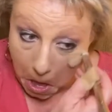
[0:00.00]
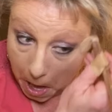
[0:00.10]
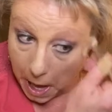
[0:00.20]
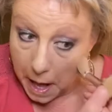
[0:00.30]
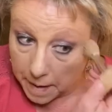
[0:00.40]

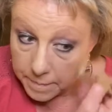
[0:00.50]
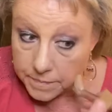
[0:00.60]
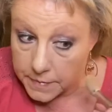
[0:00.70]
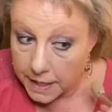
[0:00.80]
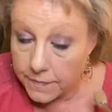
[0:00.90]

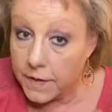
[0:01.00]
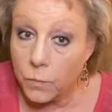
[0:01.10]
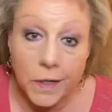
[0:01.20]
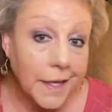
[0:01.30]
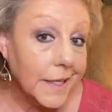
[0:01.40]
And then
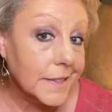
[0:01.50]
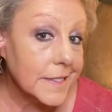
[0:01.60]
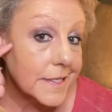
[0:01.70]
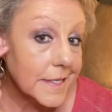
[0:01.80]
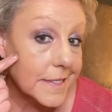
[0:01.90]
when I get to
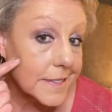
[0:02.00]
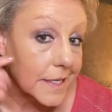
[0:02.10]
this,